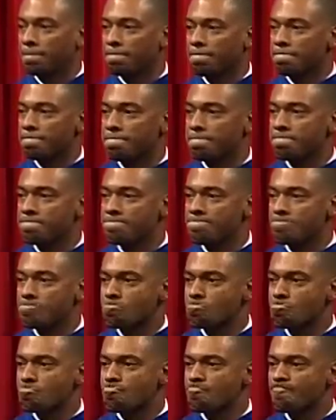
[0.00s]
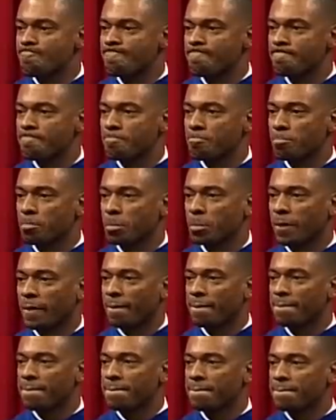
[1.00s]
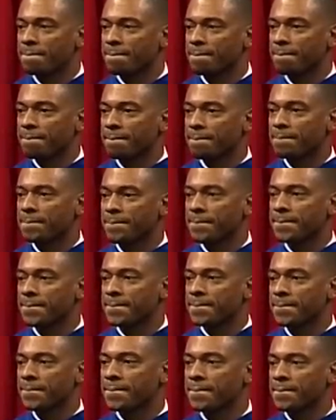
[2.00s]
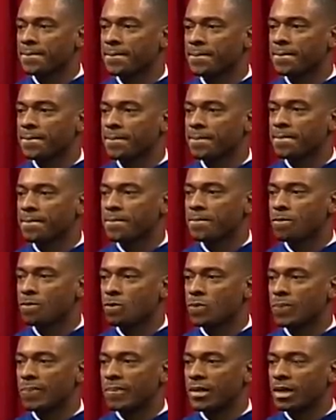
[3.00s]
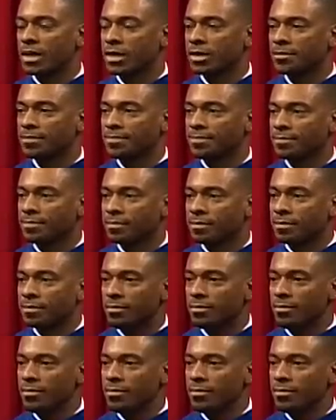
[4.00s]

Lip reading: (silence)